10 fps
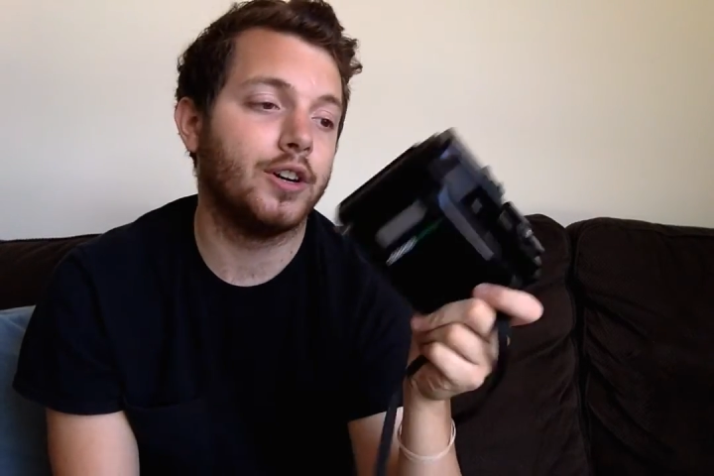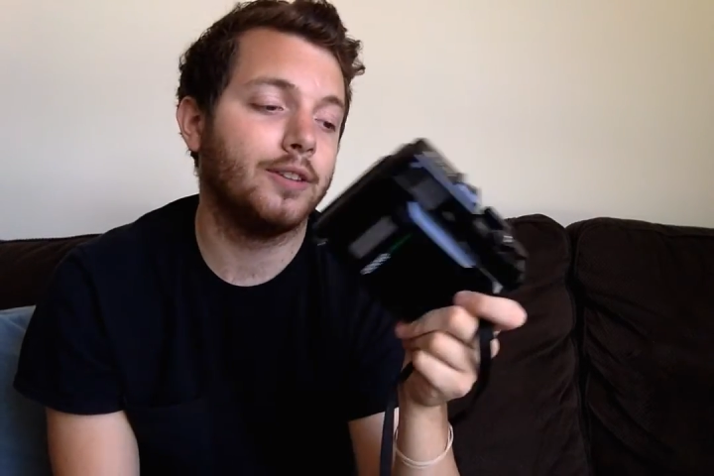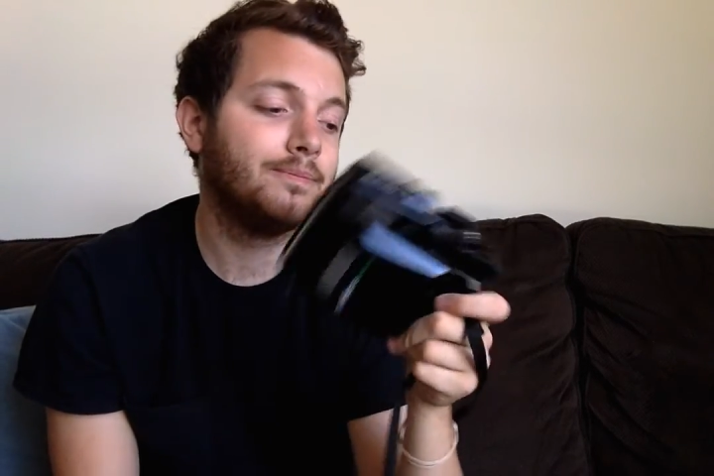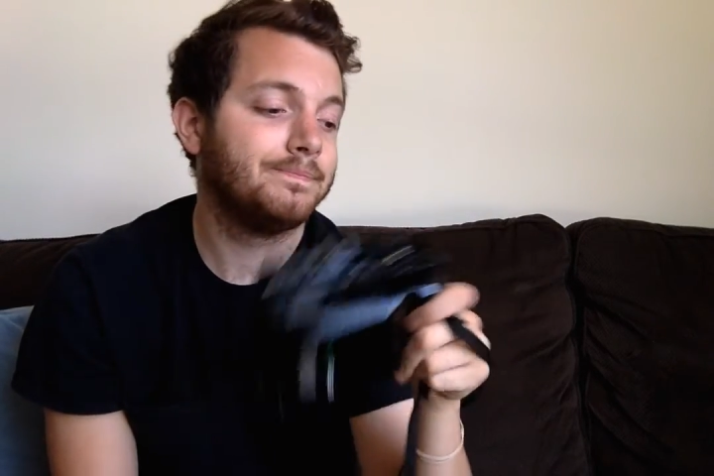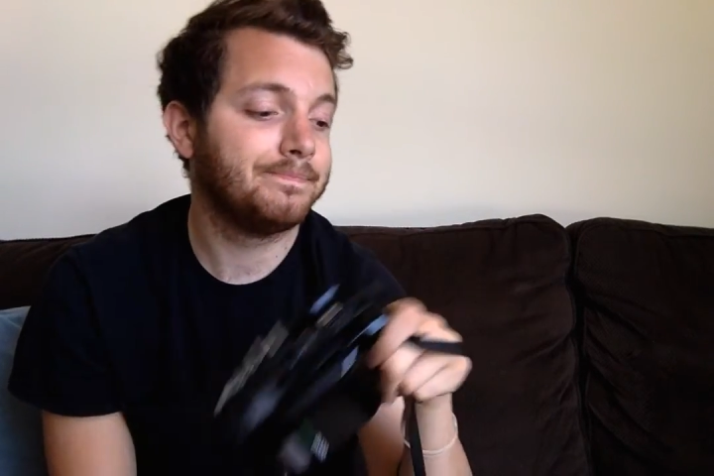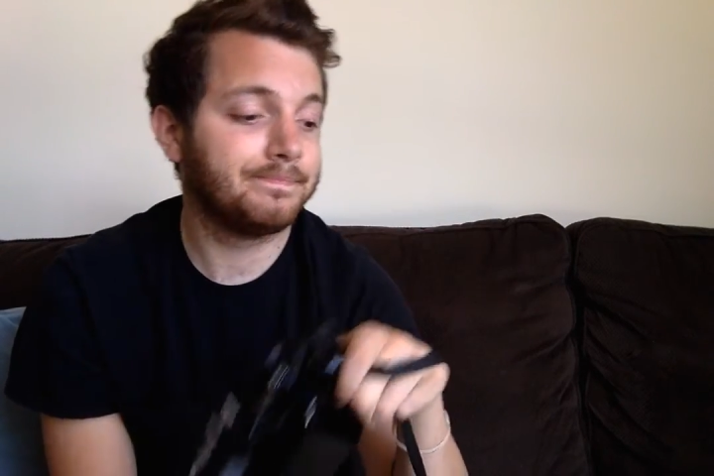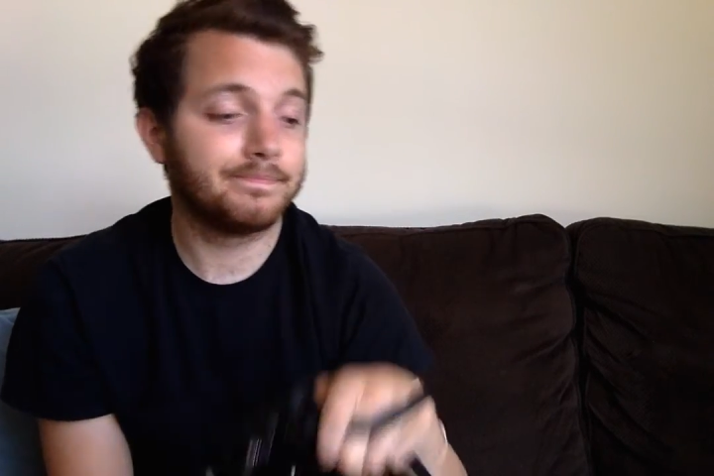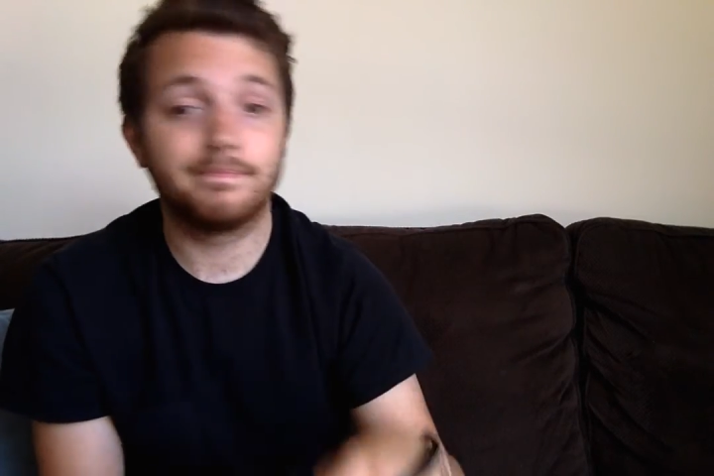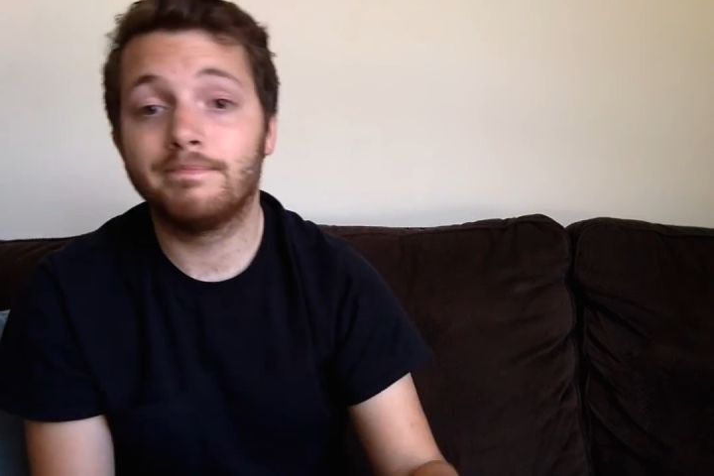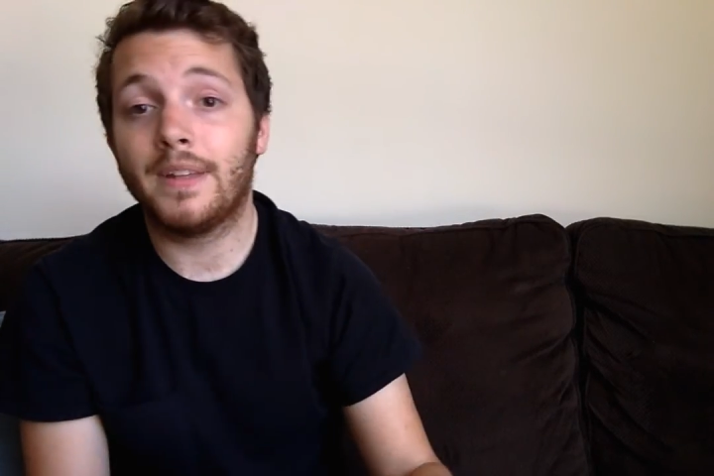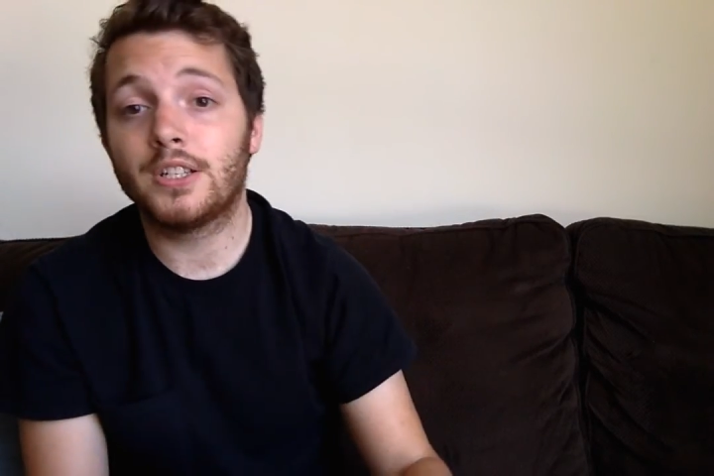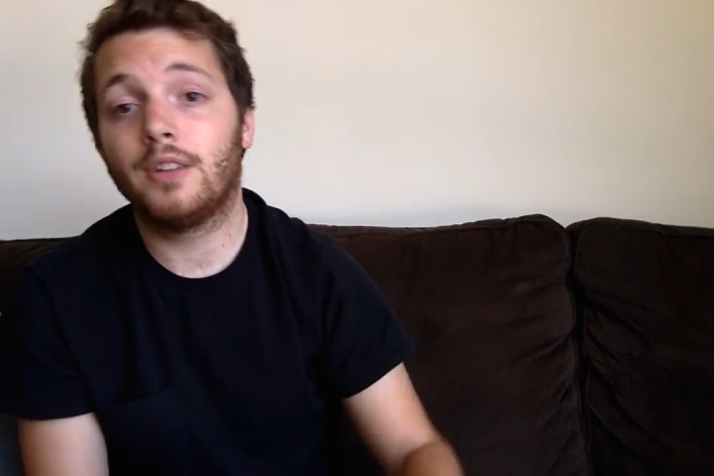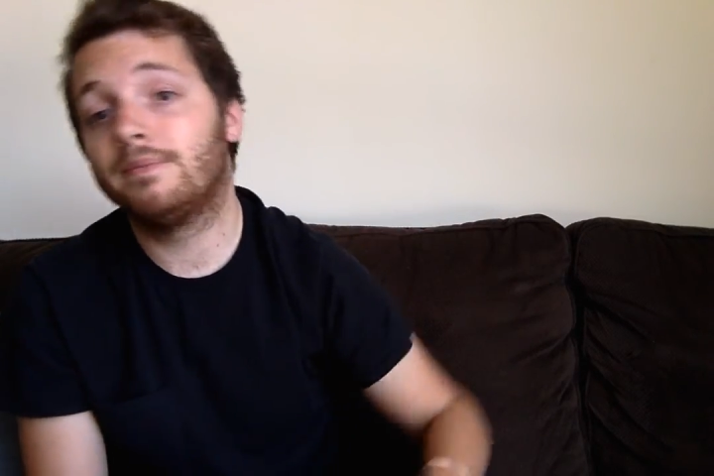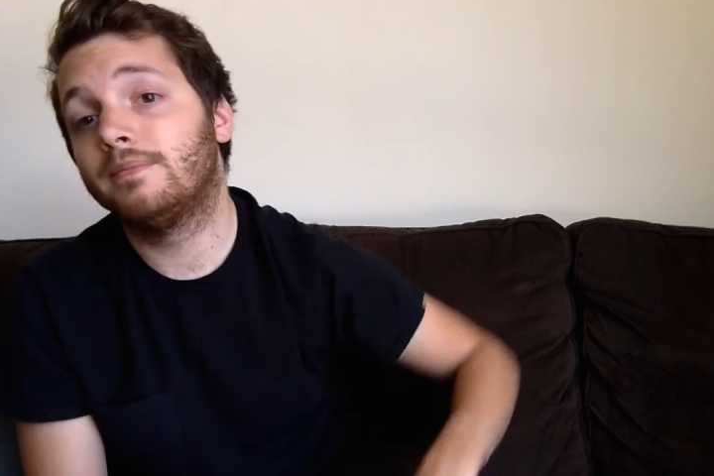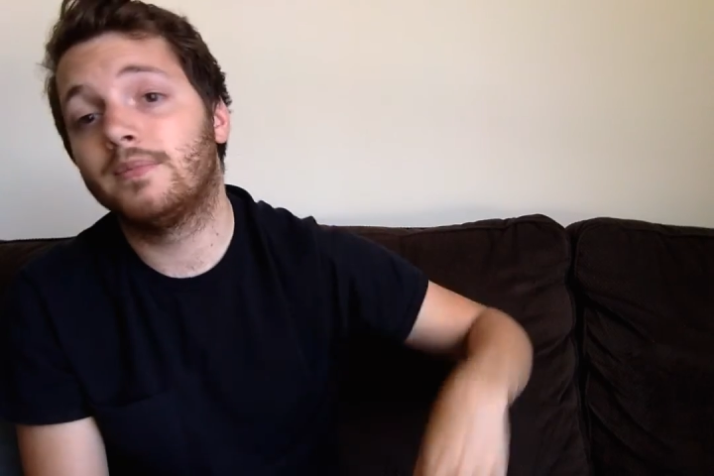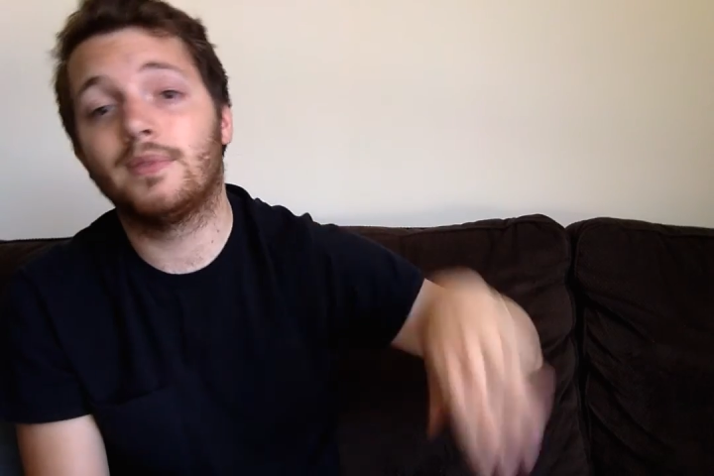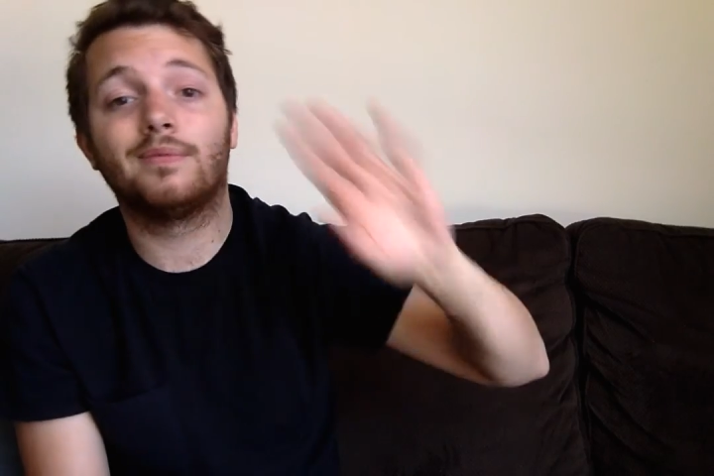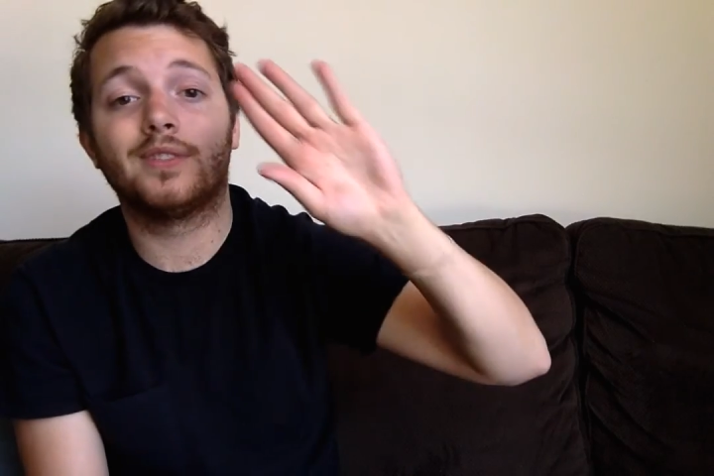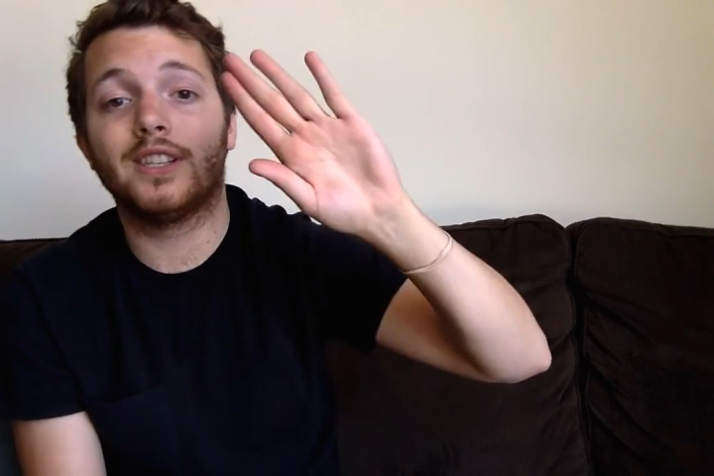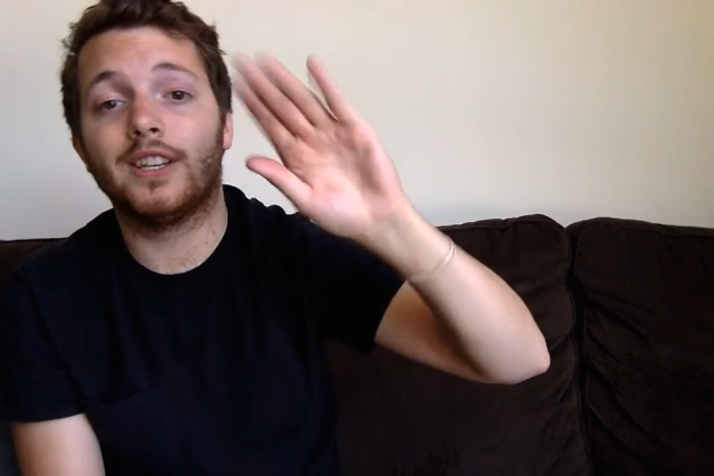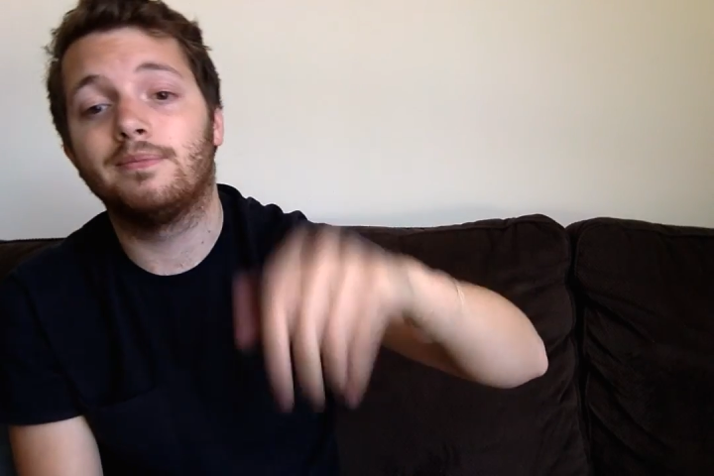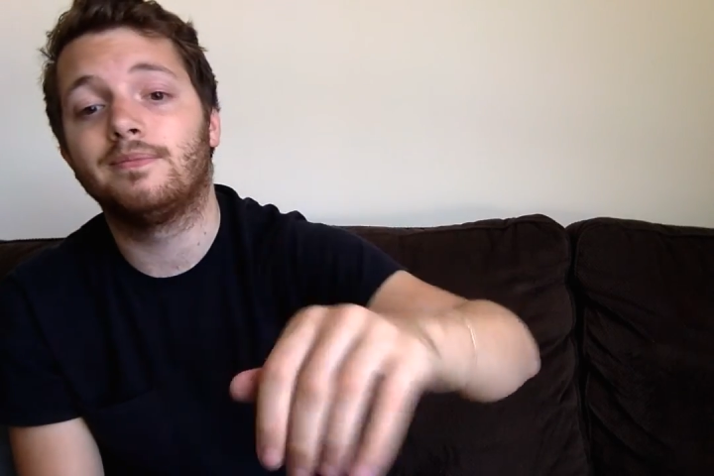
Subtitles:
it. That's all. See ya.